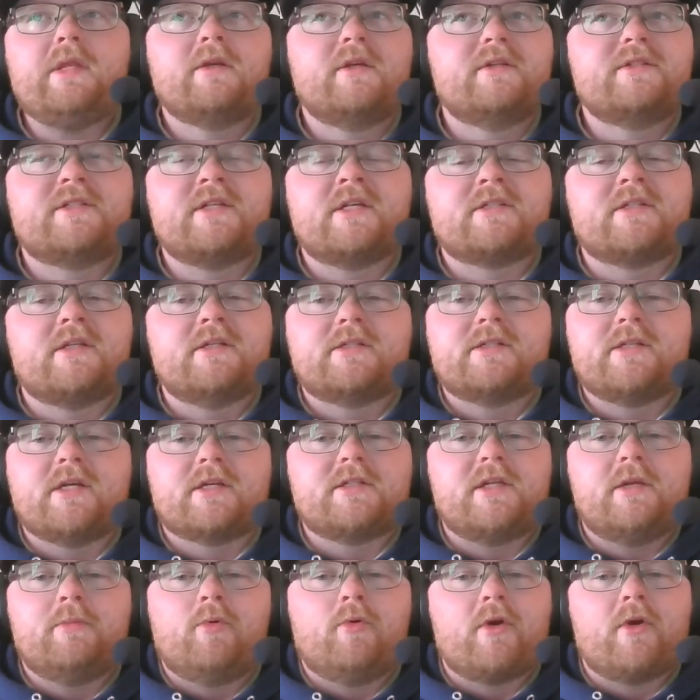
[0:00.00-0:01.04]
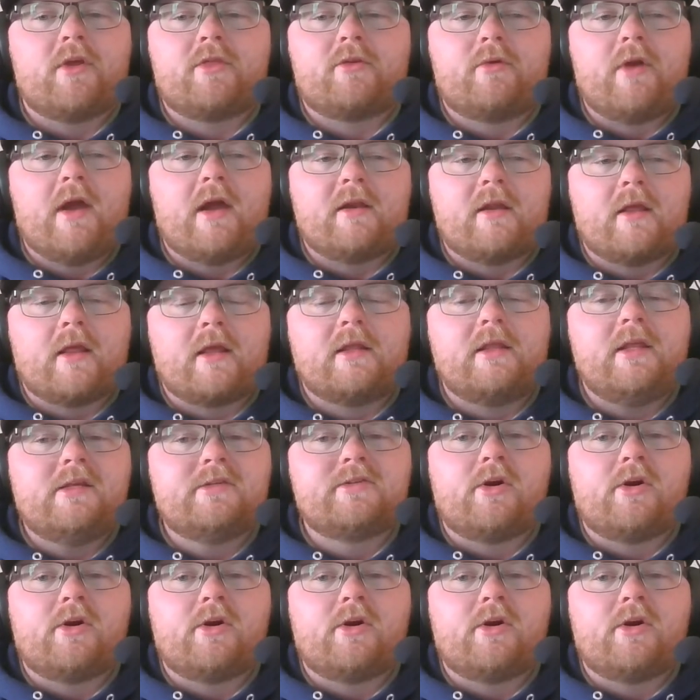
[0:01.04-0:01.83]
Consistent 60-point threat. Like,